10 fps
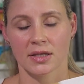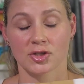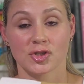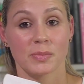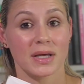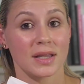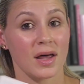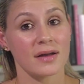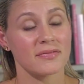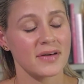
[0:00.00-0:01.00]
There should be a
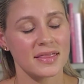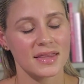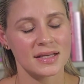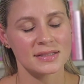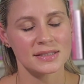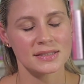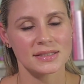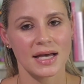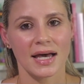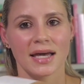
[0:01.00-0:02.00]
lot of fun things
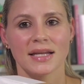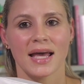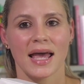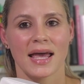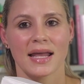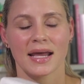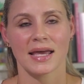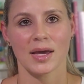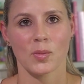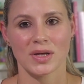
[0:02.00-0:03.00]
inside and I
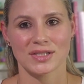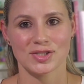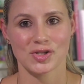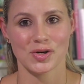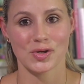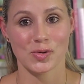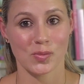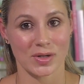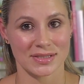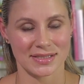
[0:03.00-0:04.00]
can't wait to show you
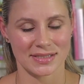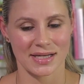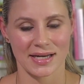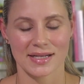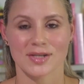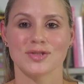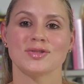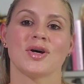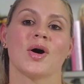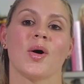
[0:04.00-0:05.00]
what's inside.
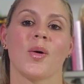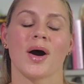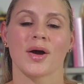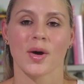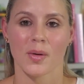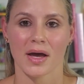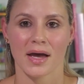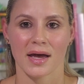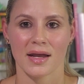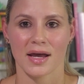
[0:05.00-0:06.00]
So go
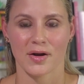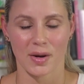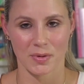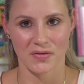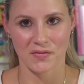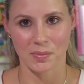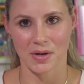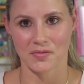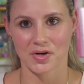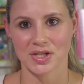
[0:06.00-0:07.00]
ahead and grab your favorite
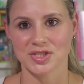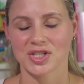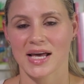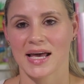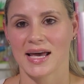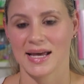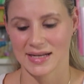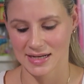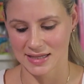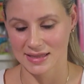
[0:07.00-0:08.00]
beverage
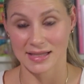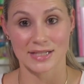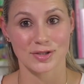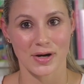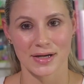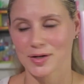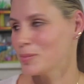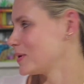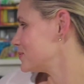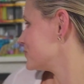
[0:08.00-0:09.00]
and let's crack it
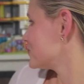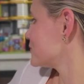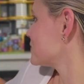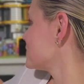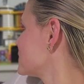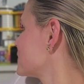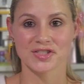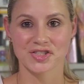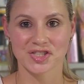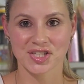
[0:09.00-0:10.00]
open.
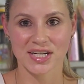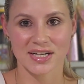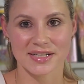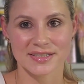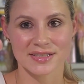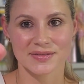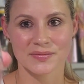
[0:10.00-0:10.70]
Cheers!